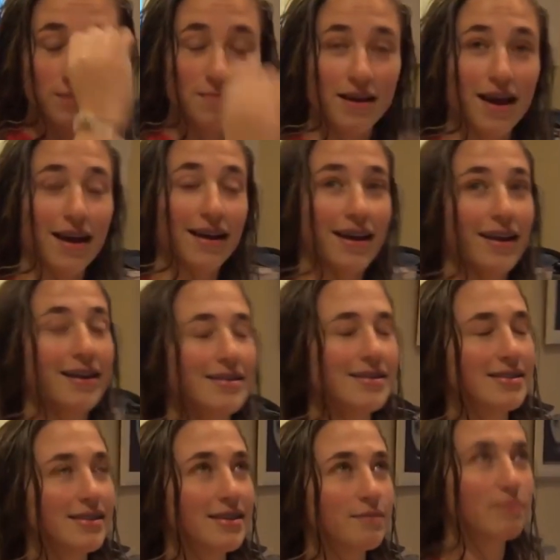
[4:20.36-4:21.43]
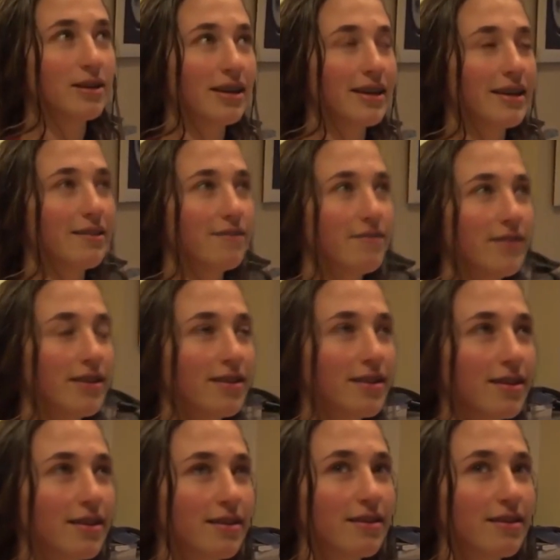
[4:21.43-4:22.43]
in my eye and I can see it, but I can't feel it.